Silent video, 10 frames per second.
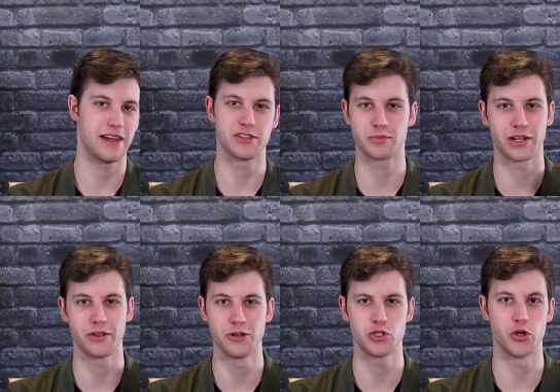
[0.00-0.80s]
going to have the
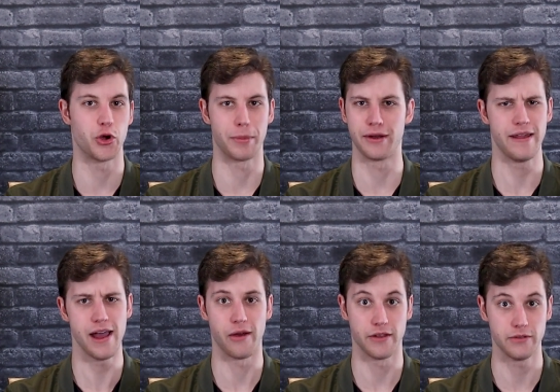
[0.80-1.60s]
spring-loaded shooter. But
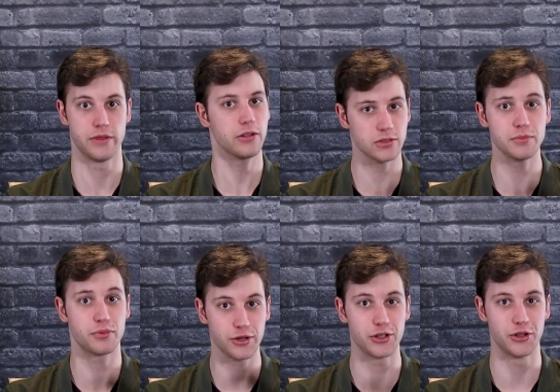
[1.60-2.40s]
no, there's some
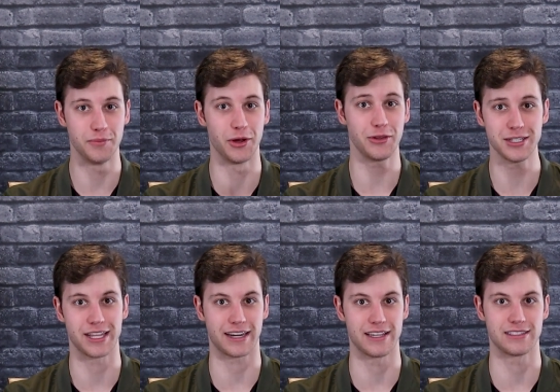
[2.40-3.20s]
pretty good building
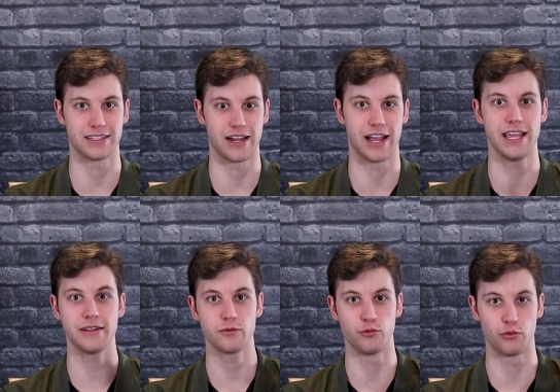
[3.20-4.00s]
techniques in there.
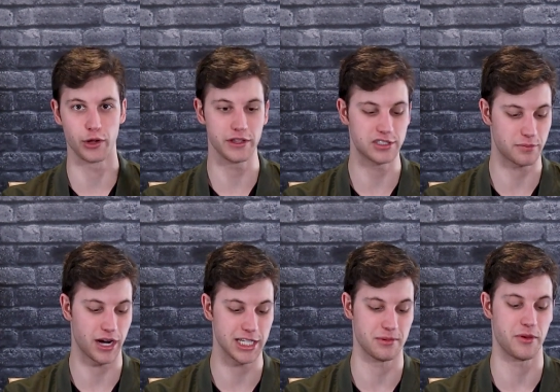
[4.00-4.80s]
It really
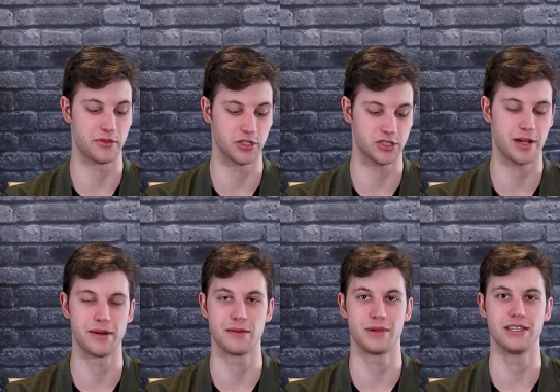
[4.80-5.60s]
surprised me with just how
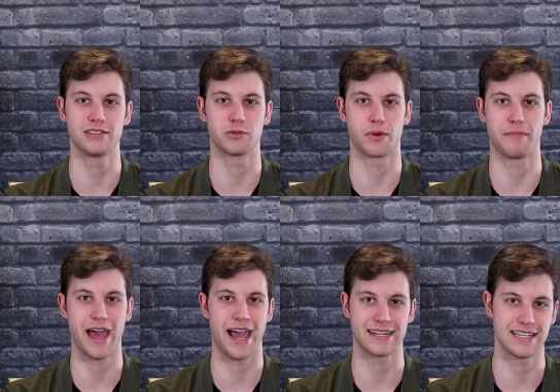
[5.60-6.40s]
many pieces were
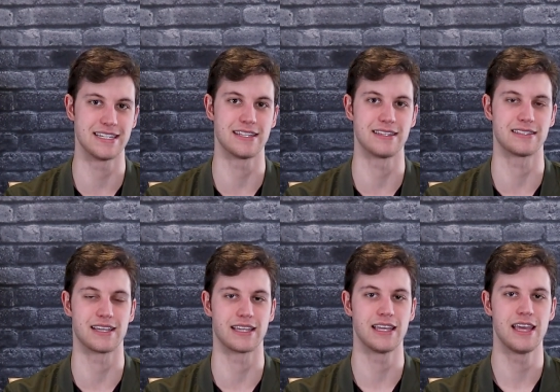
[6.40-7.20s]
packed into this
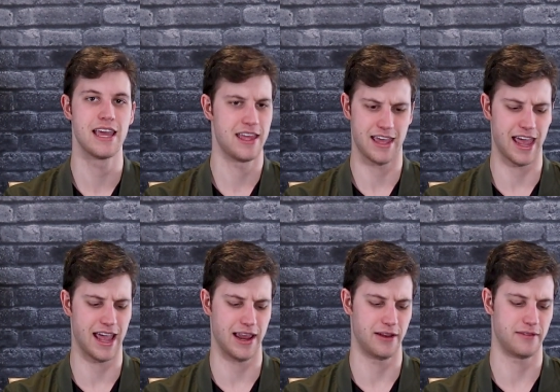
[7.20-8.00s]
thing.
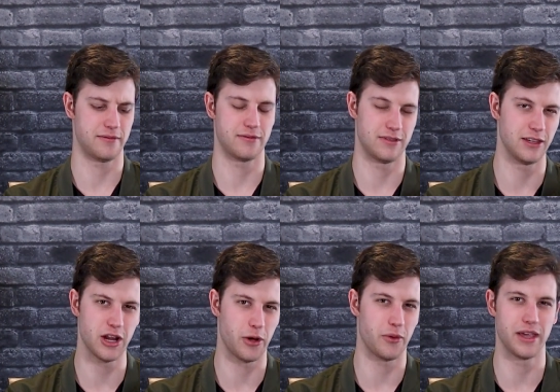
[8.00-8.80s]
And, you
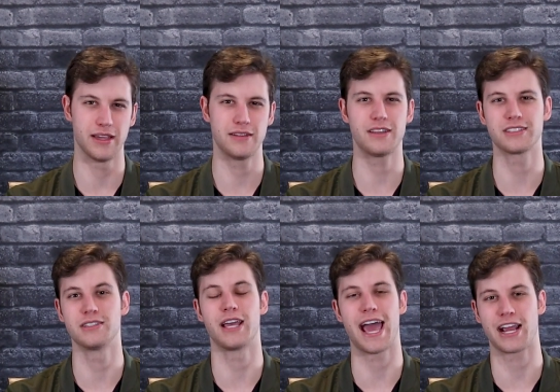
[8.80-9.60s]
know, it
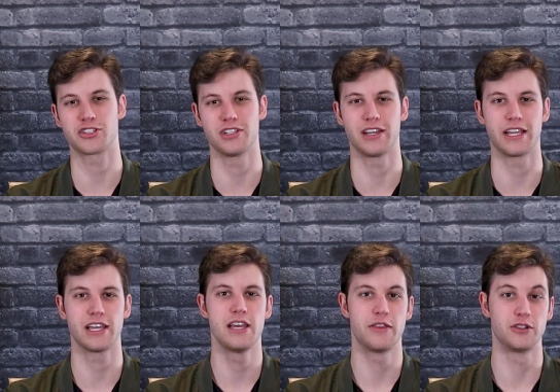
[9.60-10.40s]
doesn't actually, like,
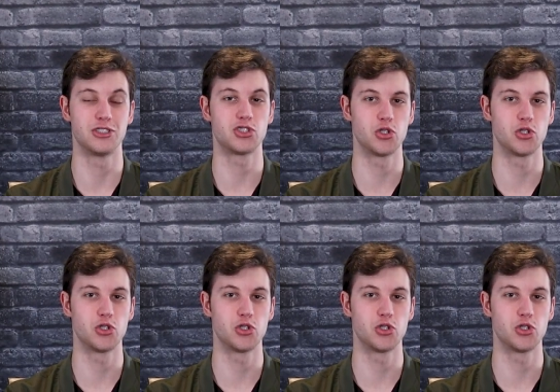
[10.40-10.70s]
there's these